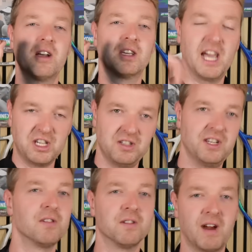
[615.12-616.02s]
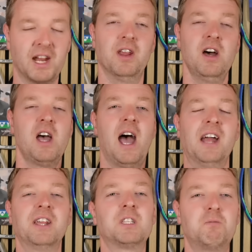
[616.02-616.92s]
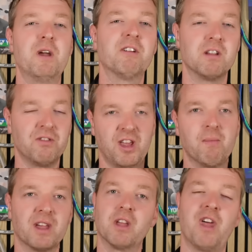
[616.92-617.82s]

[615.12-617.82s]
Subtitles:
get yourself a Regner and experience something